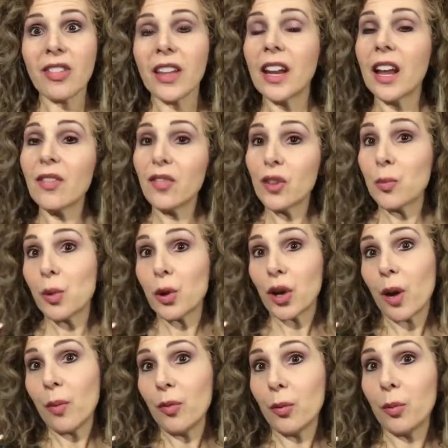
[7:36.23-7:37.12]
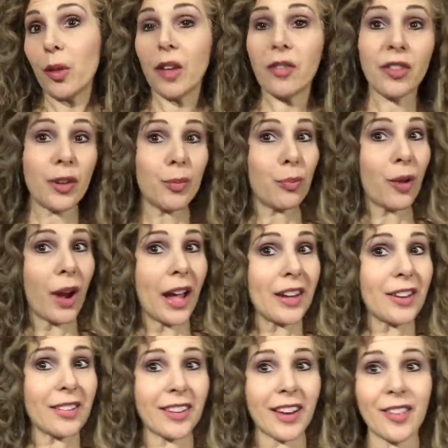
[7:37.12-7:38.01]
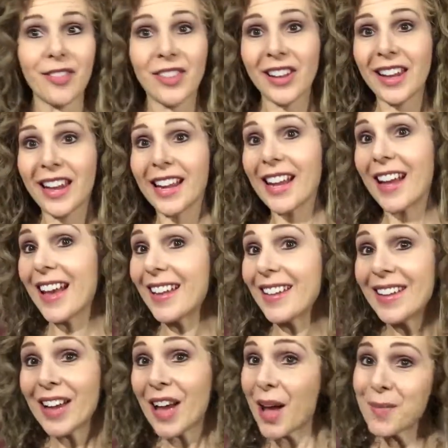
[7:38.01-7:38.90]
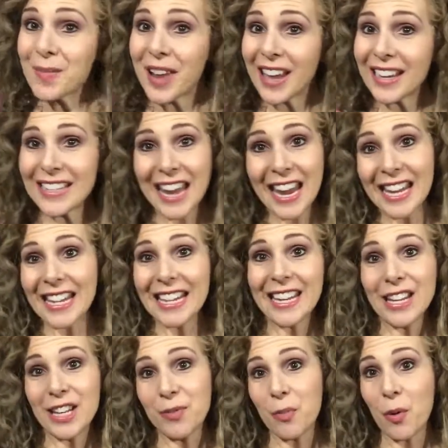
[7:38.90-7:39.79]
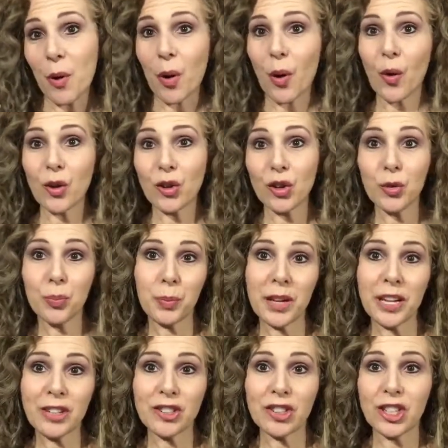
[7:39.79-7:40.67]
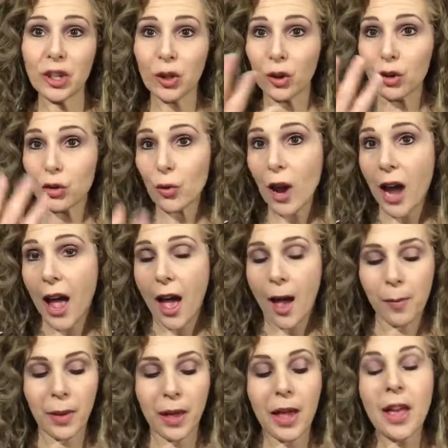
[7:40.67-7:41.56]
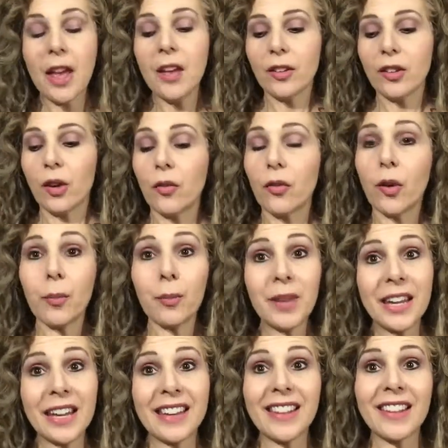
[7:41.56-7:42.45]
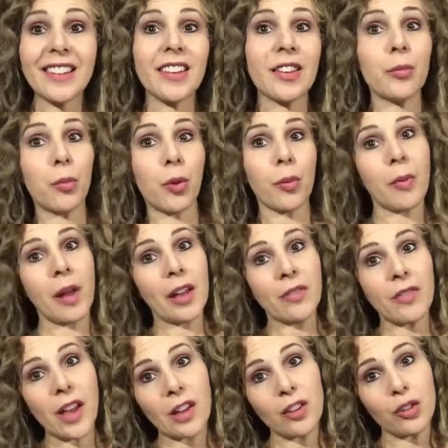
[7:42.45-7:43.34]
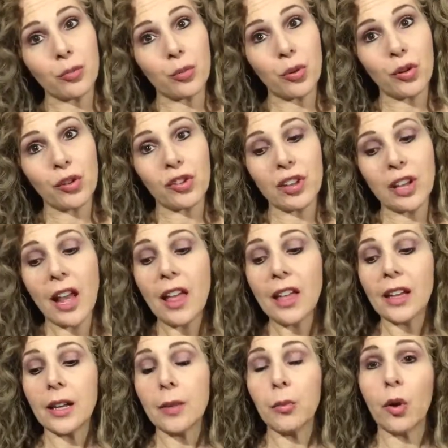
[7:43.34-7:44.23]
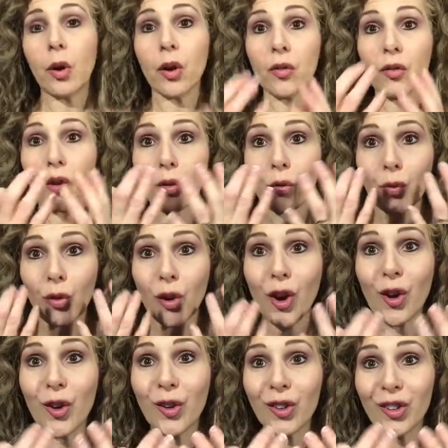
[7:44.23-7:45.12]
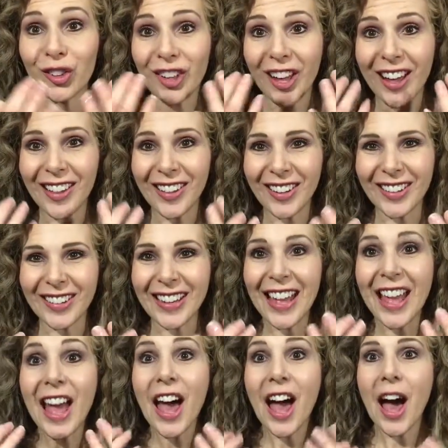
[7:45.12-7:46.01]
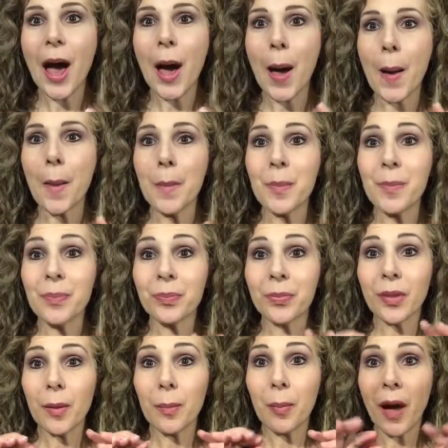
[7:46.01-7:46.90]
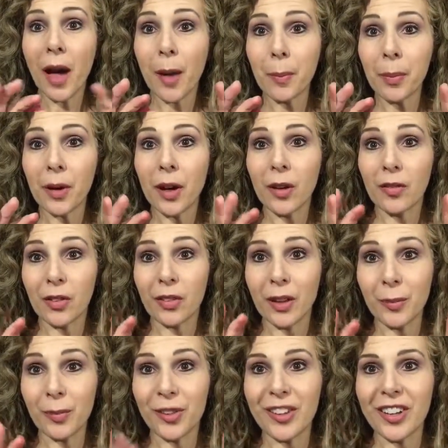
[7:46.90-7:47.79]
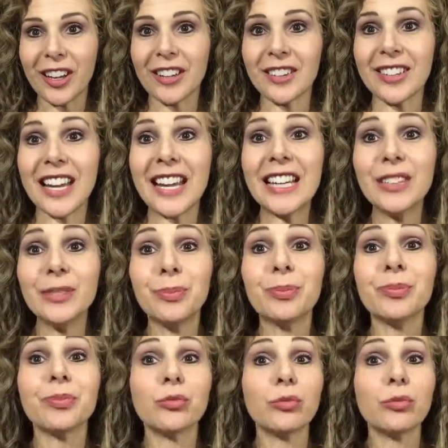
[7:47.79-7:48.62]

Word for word: Then I feel more comfortable. I feel brighter, and I feel like I, I'm not naked anymore or too peachy or drab. So for me, this is more my fashion personality, more of a rose-colored um, pop of a lipstick, okay?